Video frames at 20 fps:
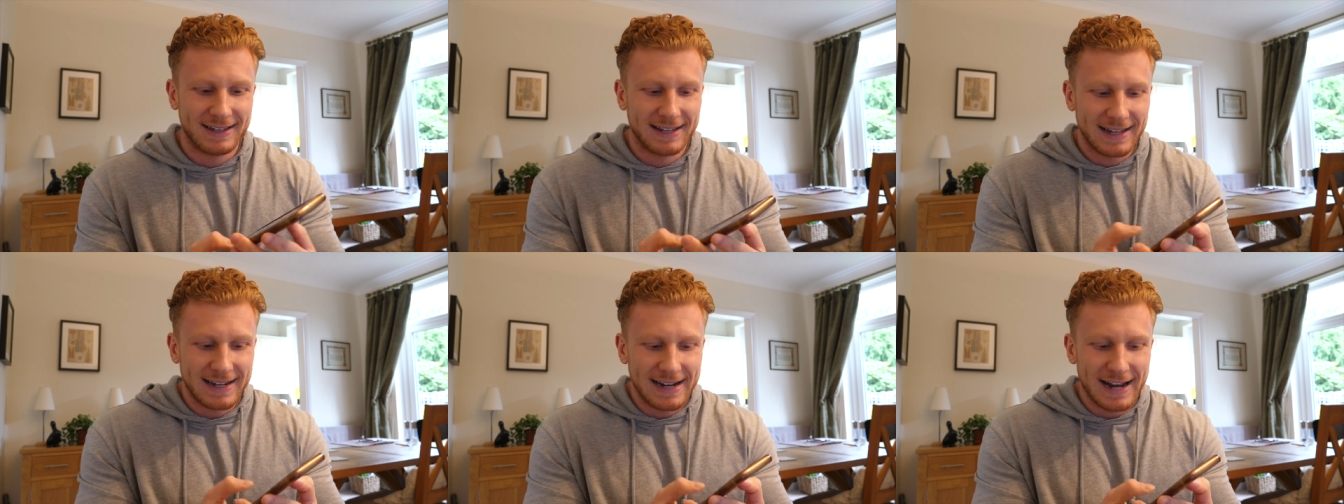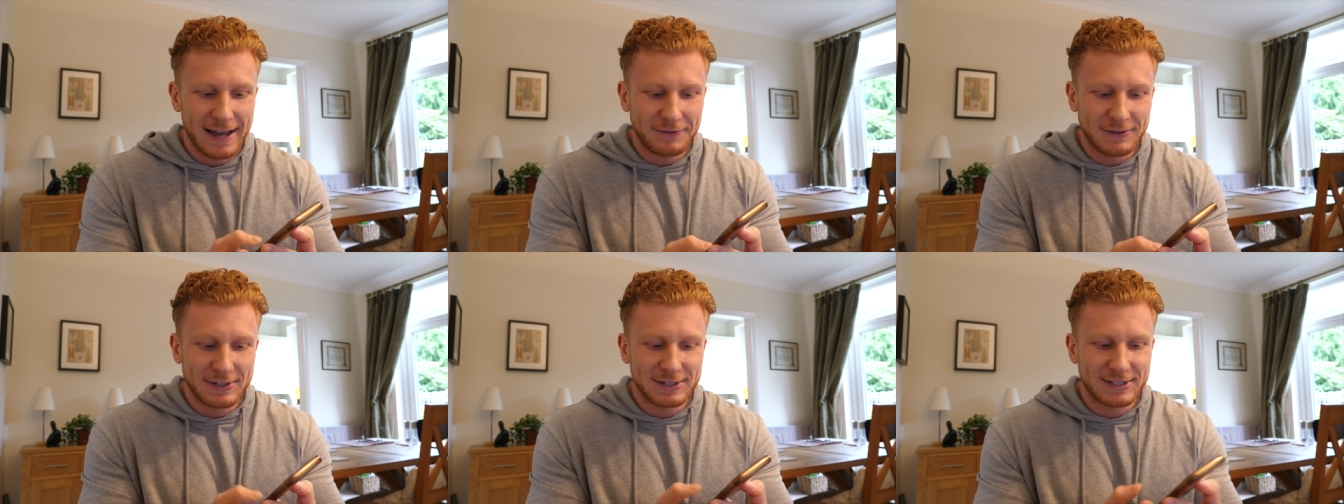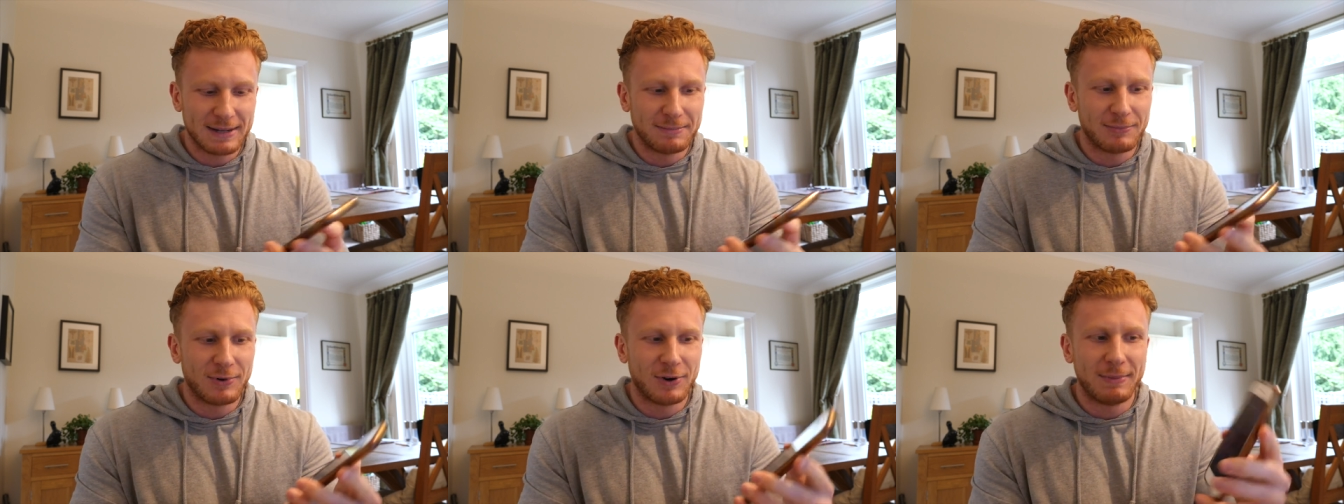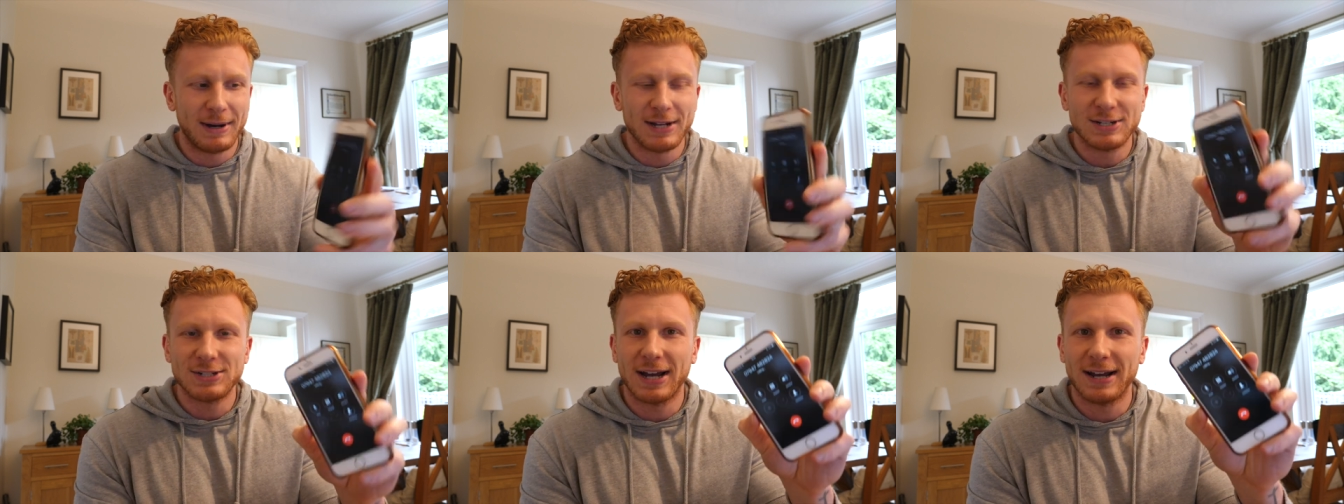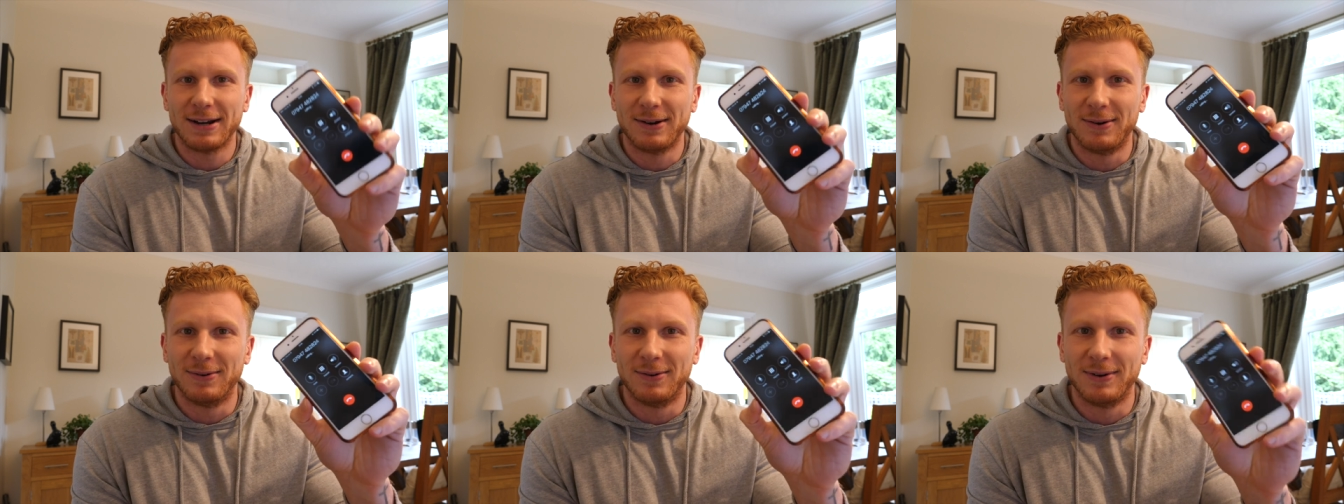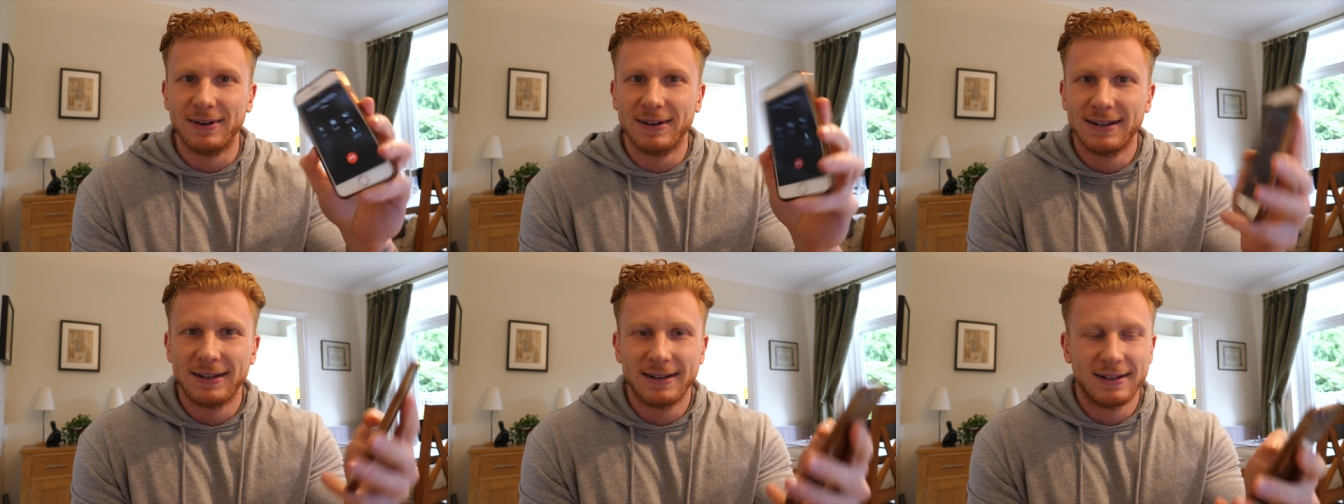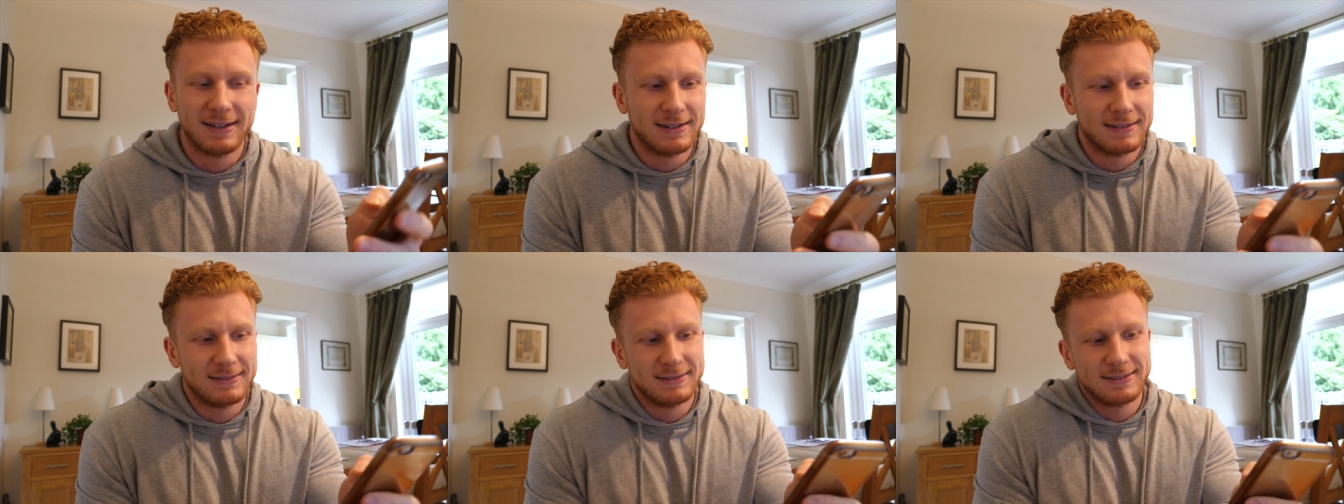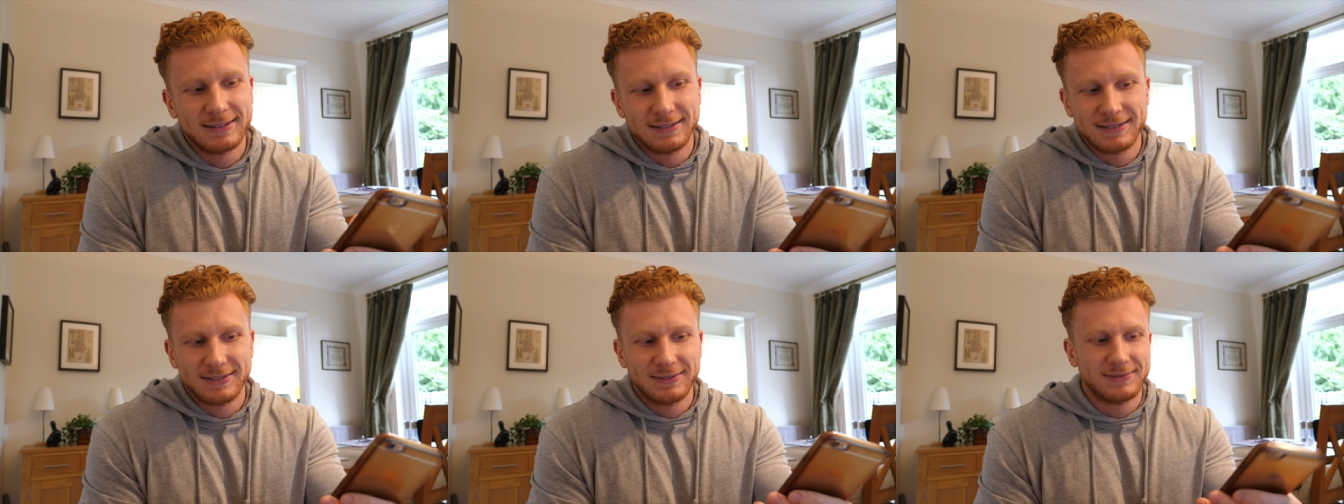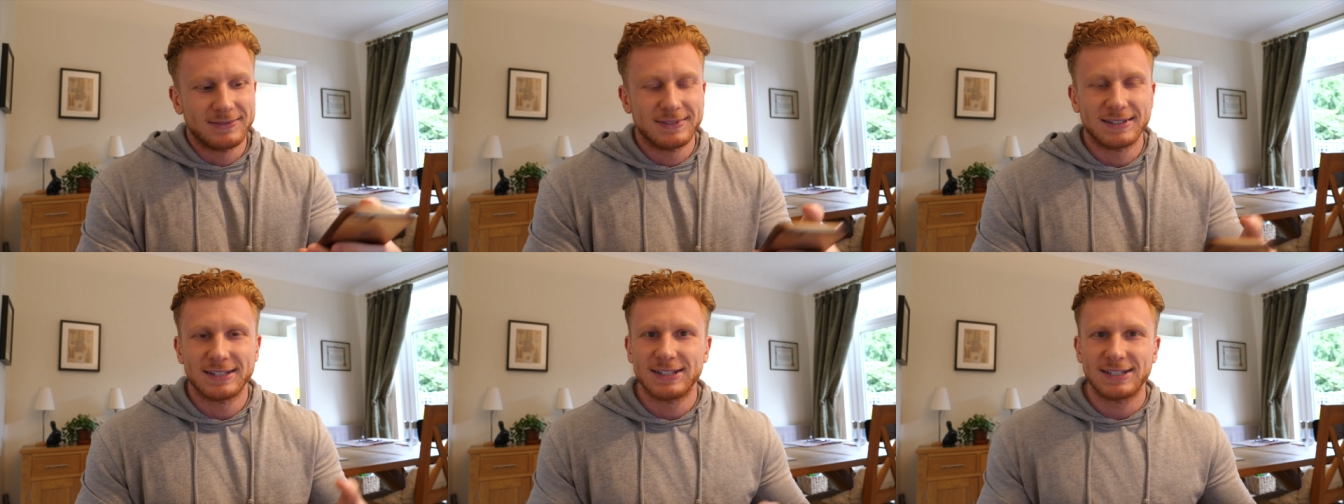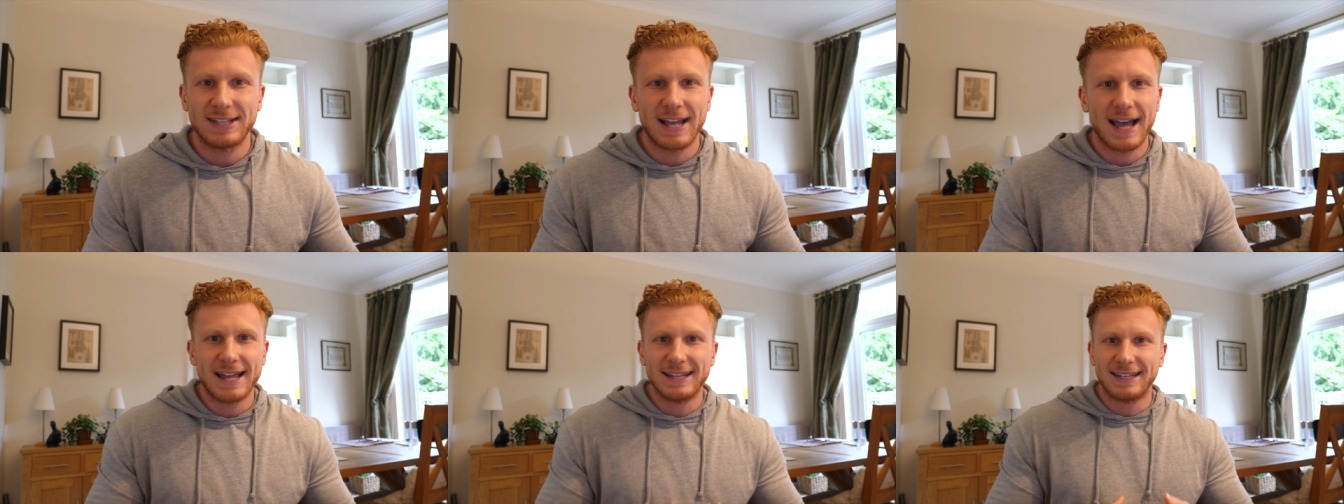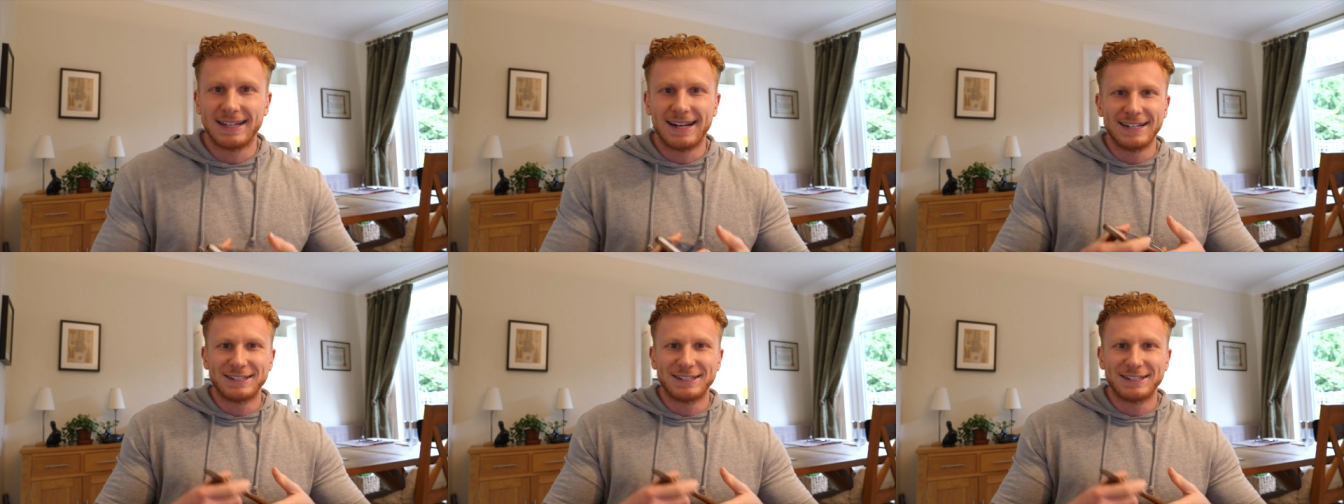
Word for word: He left his number on my channel. Standard,